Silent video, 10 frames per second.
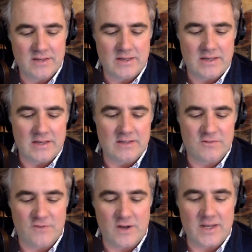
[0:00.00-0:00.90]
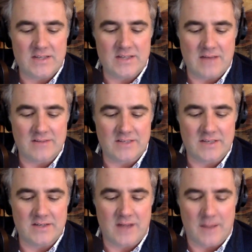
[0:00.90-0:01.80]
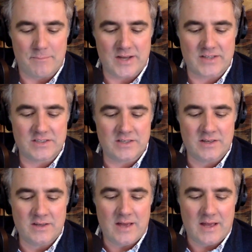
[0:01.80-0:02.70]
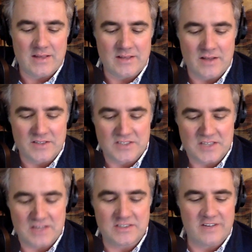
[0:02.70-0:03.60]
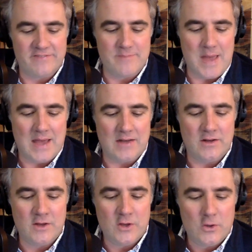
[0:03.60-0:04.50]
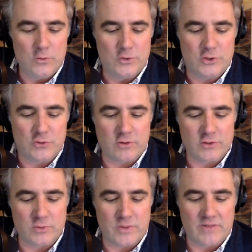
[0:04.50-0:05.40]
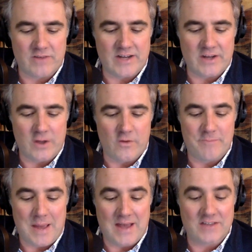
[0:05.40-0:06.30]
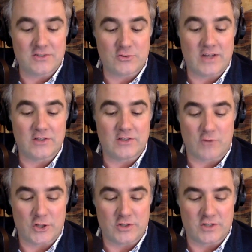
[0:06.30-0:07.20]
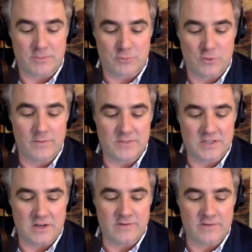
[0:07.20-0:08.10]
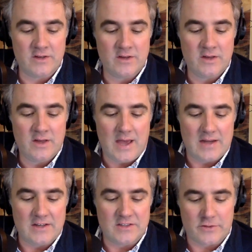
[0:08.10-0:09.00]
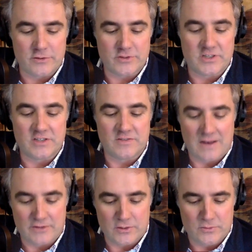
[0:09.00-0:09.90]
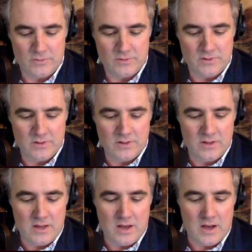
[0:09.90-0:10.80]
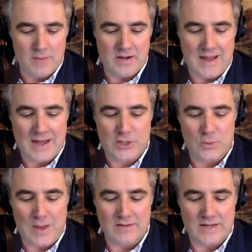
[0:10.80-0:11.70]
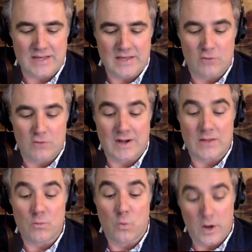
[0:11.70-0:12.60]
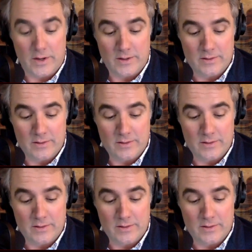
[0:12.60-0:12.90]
He is funny, talented, complex, and a sensitive man who struggles with letting go of past transgressions to prove himself and his others his value. Uh, but in actuality, he already won.